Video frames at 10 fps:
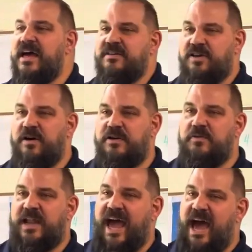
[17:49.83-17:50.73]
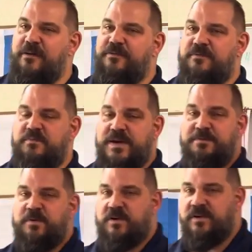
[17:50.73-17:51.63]
So you would have
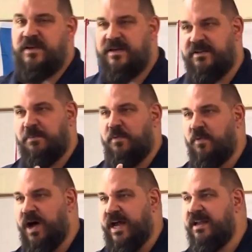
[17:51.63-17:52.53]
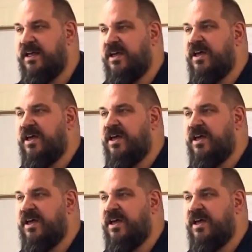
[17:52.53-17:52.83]
people, number one,